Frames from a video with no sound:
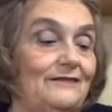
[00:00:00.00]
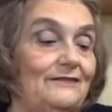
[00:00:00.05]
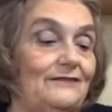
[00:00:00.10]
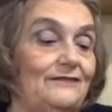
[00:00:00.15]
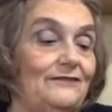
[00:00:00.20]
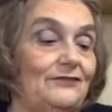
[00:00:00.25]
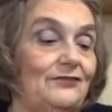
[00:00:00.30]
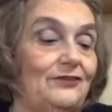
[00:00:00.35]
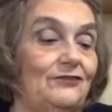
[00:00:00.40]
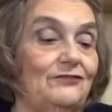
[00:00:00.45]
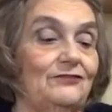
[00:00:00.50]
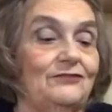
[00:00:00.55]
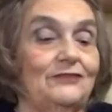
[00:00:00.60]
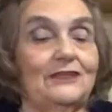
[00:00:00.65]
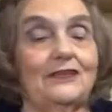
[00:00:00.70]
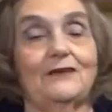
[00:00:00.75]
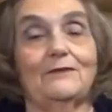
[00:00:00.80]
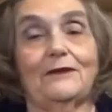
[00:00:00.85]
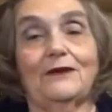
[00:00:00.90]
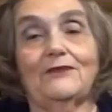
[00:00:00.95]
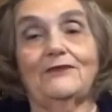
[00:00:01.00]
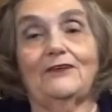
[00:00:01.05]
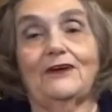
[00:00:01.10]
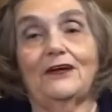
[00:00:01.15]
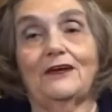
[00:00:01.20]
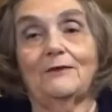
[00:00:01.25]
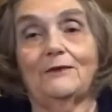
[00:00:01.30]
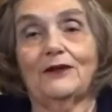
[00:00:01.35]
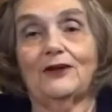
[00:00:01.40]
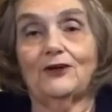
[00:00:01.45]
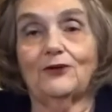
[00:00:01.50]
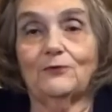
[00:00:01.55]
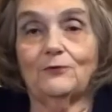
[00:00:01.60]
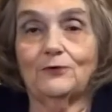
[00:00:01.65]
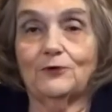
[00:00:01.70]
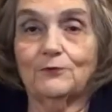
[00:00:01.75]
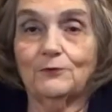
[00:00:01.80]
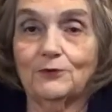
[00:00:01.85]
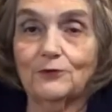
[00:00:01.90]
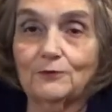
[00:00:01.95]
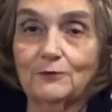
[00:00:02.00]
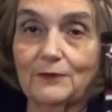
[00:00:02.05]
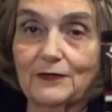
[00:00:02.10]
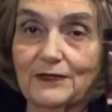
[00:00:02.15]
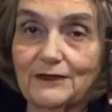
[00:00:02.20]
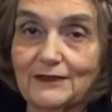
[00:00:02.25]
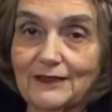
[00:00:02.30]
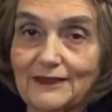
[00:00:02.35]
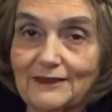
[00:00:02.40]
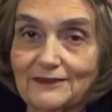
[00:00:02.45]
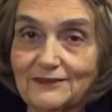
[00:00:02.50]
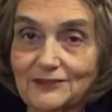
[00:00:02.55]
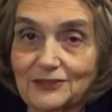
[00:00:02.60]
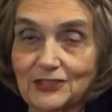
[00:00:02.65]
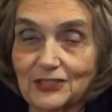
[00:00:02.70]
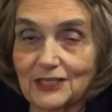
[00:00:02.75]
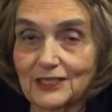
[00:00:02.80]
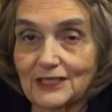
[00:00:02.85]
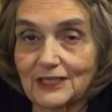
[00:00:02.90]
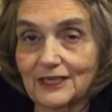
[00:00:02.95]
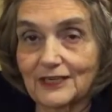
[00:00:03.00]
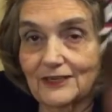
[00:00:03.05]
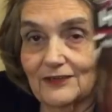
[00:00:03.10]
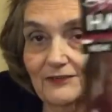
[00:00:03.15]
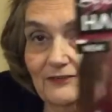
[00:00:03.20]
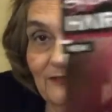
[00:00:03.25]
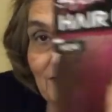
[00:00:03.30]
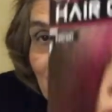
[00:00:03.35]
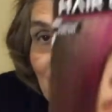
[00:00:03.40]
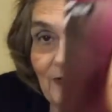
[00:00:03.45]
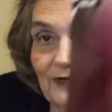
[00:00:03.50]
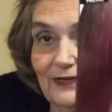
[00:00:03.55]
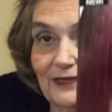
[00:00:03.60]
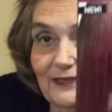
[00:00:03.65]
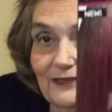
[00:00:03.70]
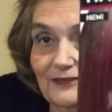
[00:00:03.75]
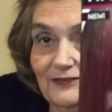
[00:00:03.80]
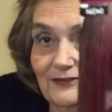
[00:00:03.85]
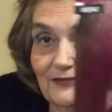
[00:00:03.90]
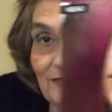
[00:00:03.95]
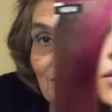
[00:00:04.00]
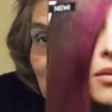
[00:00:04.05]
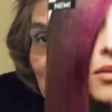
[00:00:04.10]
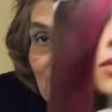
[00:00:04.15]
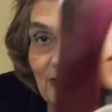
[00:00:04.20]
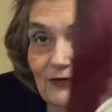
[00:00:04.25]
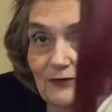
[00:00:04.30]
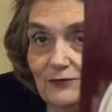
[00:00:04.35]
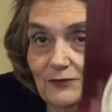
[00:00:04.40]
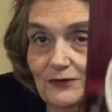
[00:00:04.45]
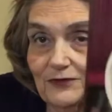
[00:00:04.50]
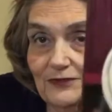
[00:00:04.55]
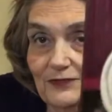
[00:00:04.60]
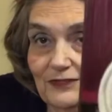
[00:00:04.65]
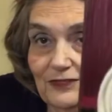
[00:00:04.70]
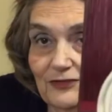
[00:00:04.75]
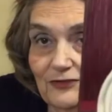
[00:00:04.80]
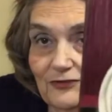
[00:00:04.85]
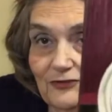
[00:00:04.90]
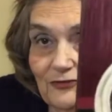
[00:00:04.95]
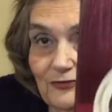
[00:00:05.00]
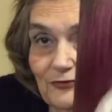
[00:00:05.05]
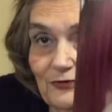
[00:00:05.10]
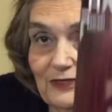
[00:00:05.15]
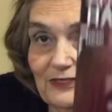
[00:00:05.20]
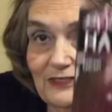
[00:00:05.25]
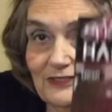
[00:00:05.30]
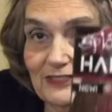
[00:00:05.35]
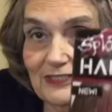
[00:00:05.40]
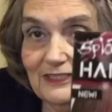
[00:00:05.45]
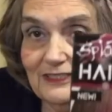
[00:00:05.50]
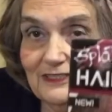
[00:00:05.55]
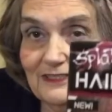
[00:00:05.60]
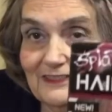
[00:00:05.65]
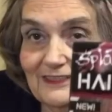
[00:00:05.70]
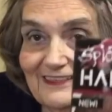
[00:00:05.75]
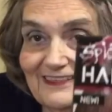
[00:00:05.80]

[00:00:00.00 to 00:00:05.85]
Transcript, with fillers: Gee, I was thinking about dyeing my hair purple, but I chickened out so I could try it with little streaks in it.